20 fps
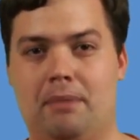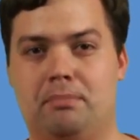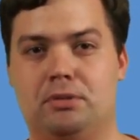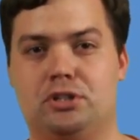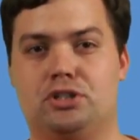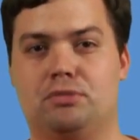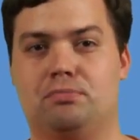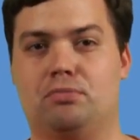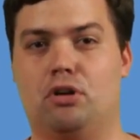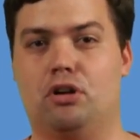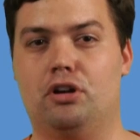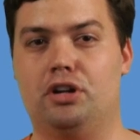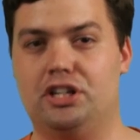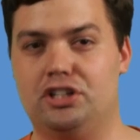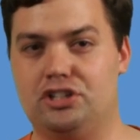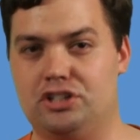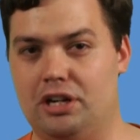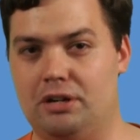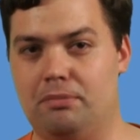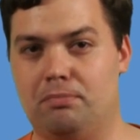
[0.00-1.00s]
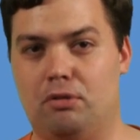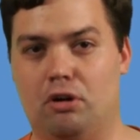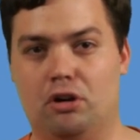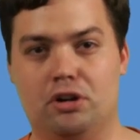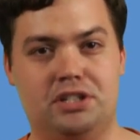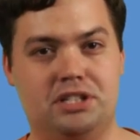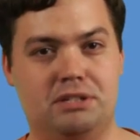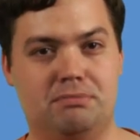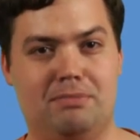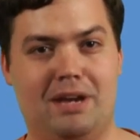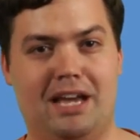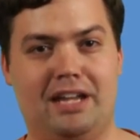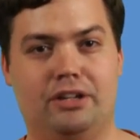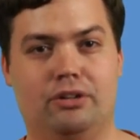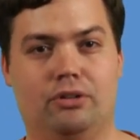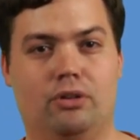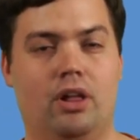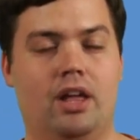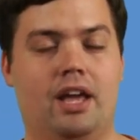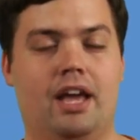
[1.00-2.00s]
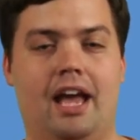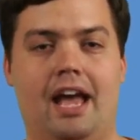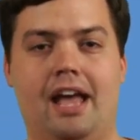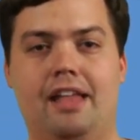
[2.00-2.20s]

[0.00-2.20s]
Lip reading: aperture priority, shutter priority, manual,